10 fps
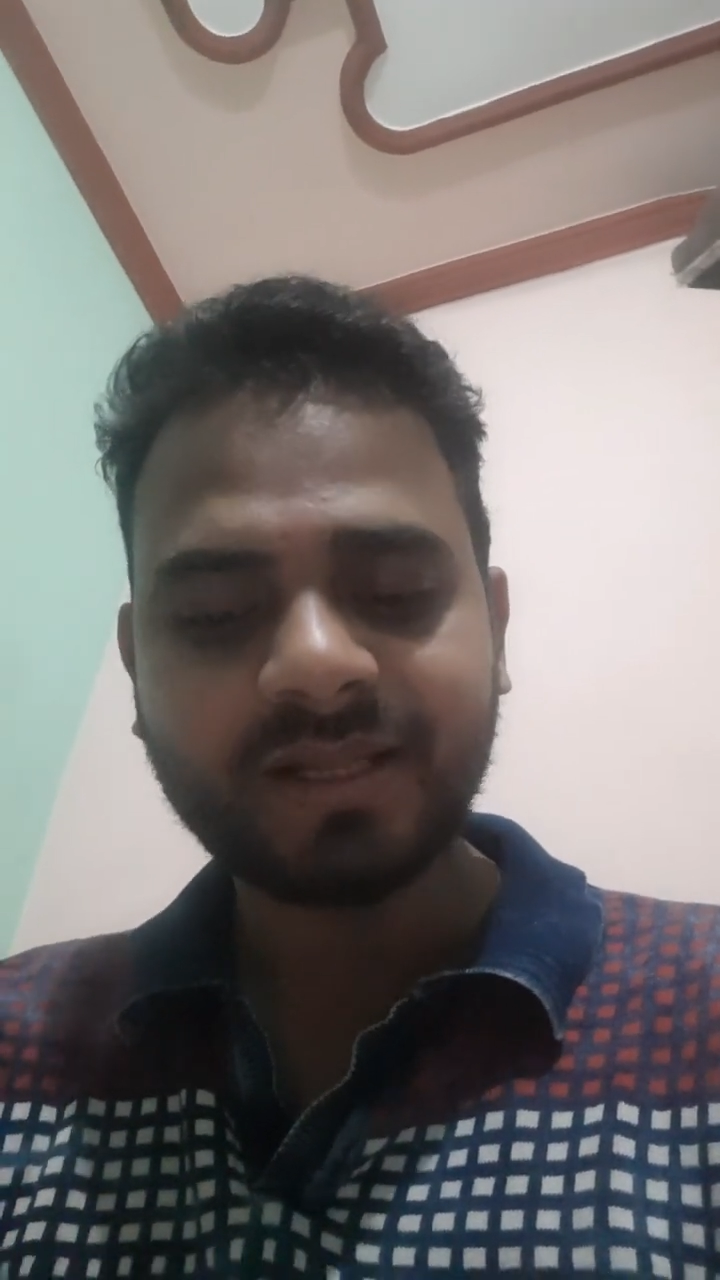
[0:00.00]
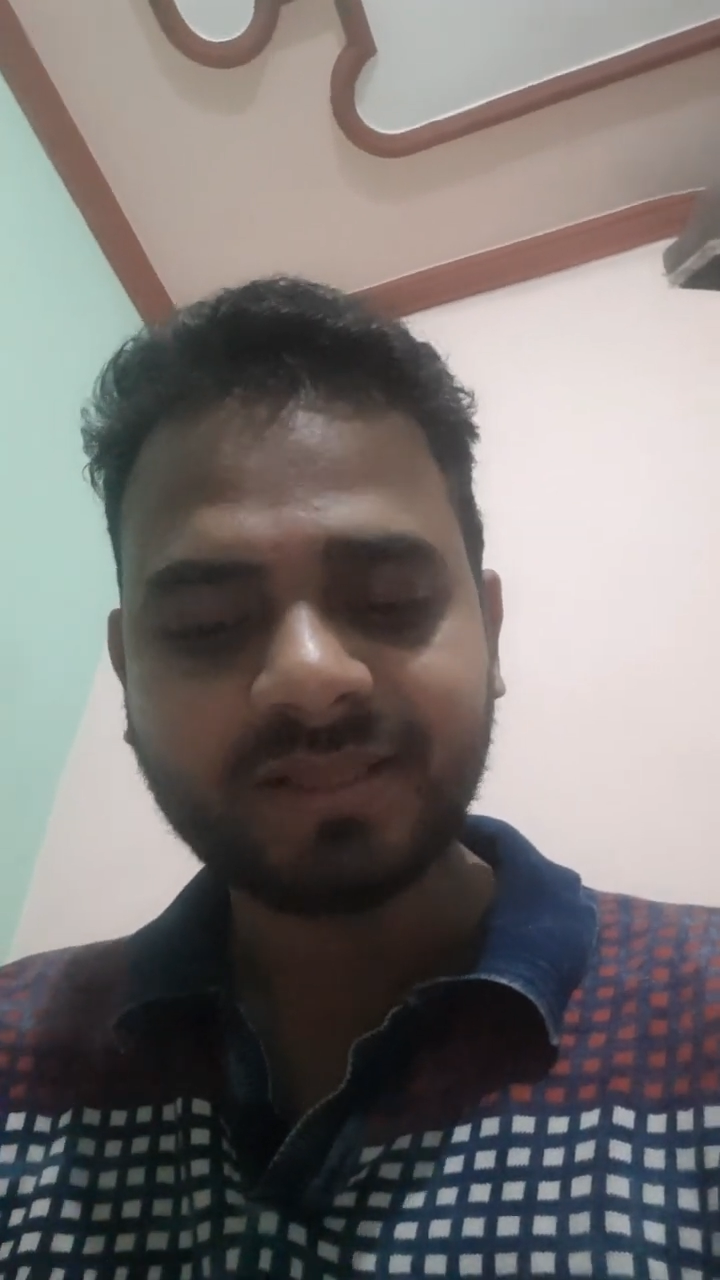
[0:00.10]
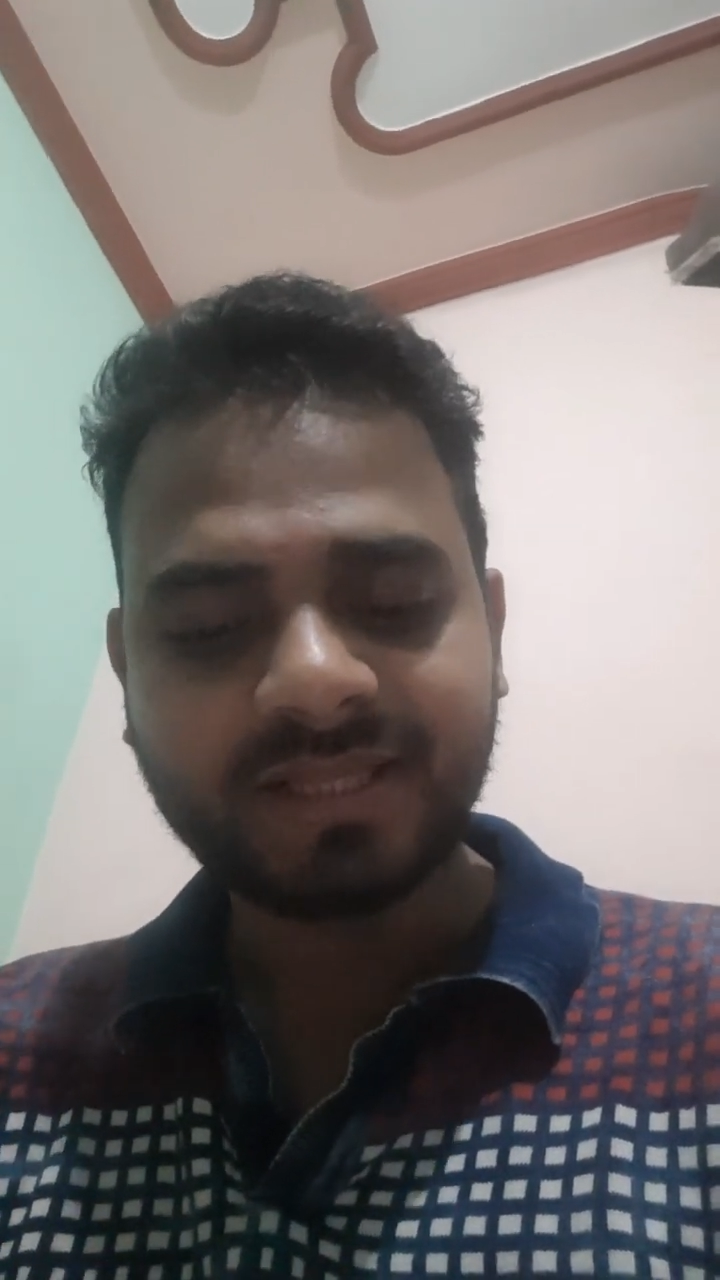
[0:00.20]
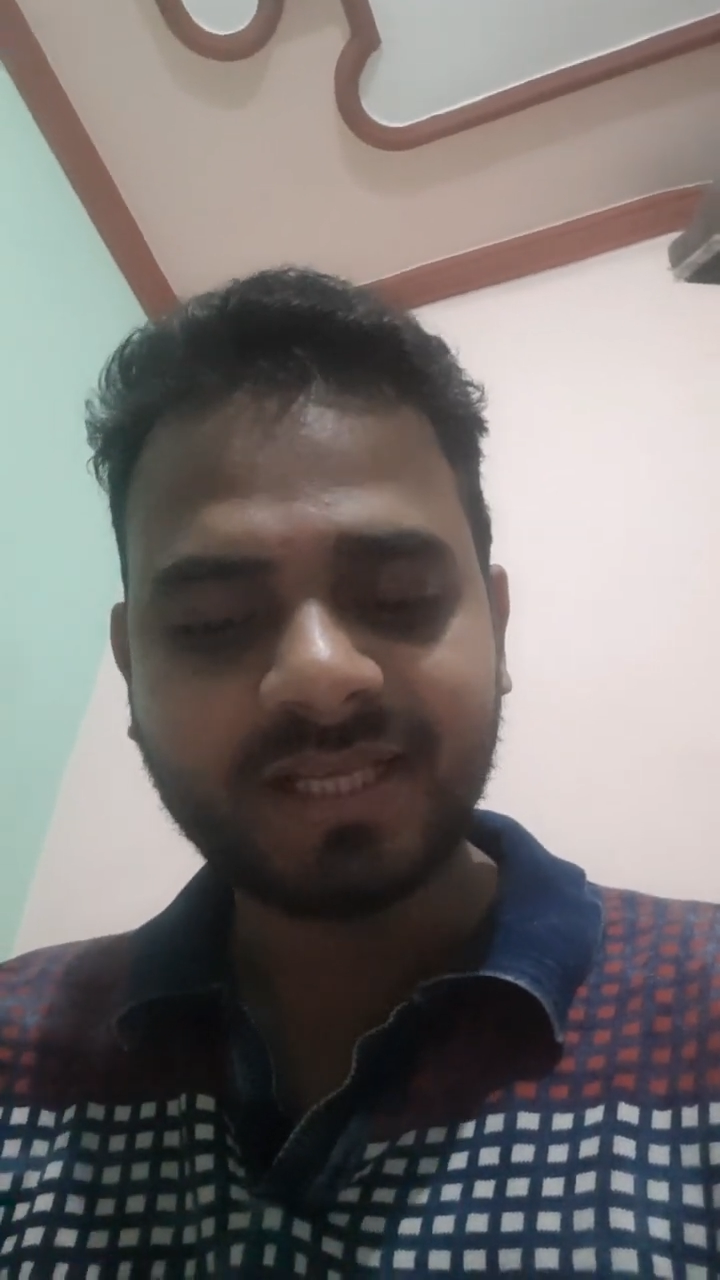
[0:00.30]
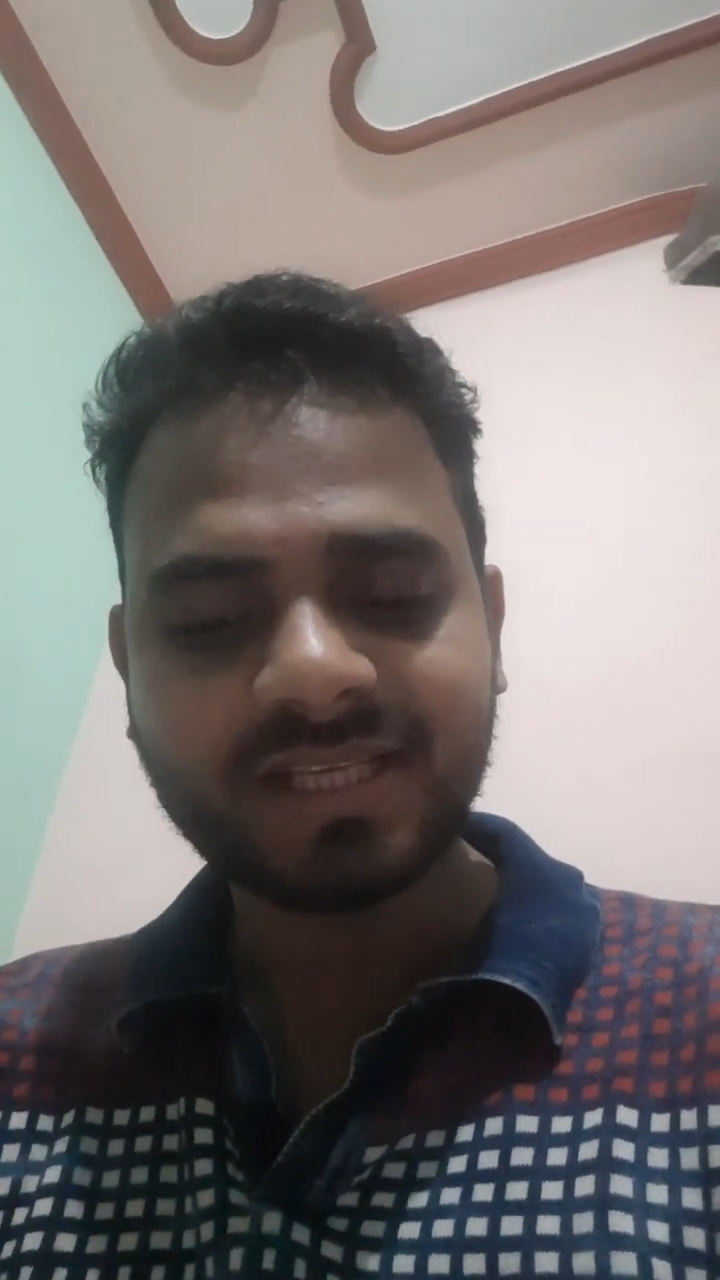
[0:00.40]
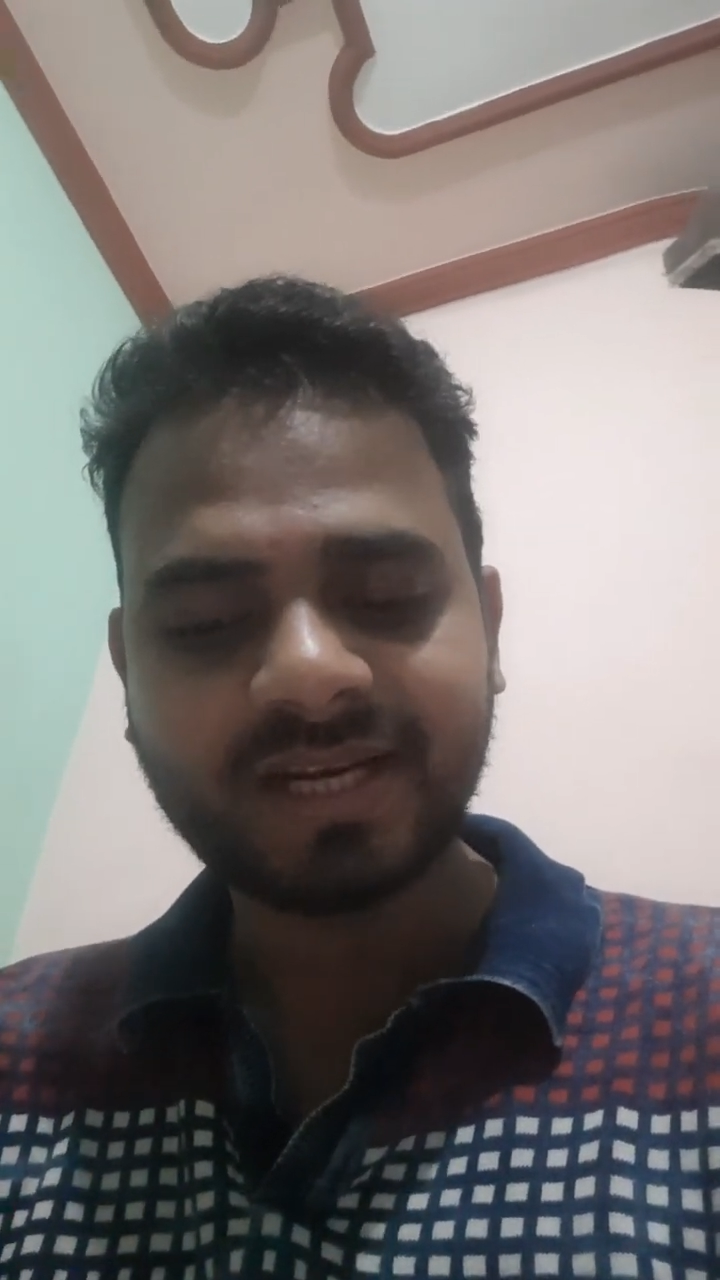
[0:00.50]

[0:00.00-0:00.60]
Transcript: This